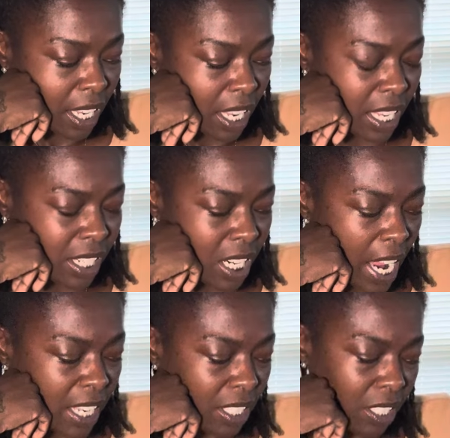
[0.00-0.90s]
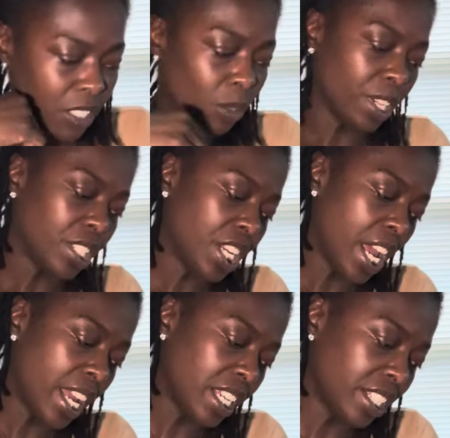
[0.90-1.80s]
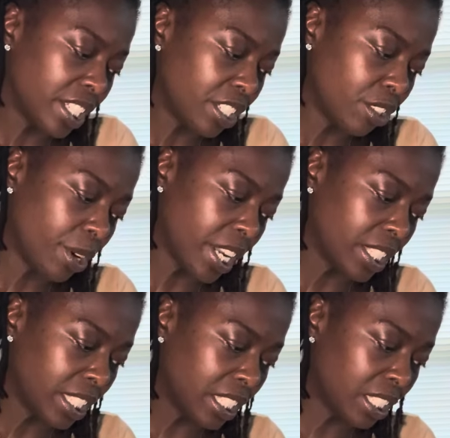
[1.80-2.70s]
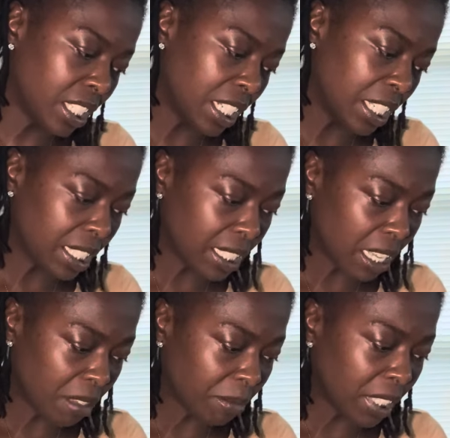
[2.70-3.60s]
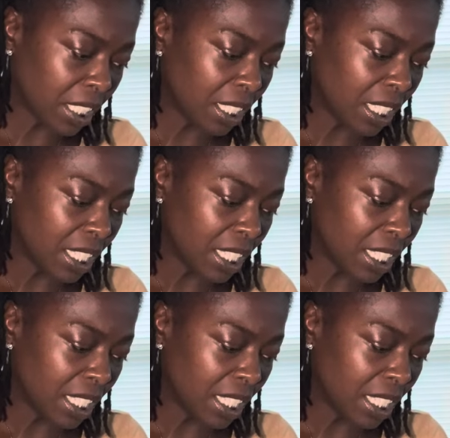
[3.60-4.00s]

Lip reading: It changes, or it changed, it transitioned into something.